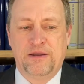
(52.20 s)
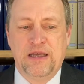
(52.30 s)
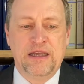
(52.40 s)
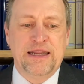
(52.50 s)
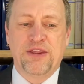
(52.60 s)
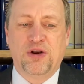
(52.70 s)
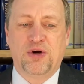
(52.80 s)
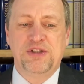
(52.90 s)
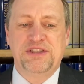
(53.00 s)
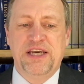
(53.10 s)
Now the
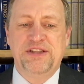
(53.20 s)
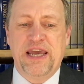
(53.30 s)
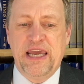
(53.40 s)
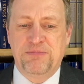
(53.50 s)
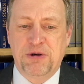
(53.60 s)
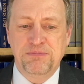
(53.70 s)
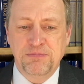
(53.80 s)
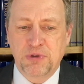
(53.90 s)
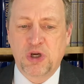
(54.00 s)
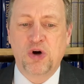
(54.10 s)
Lord said to Abram,
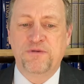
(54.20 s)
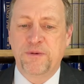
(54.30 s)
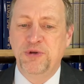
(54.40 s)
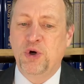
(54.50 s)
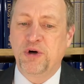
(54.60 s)
"Go from your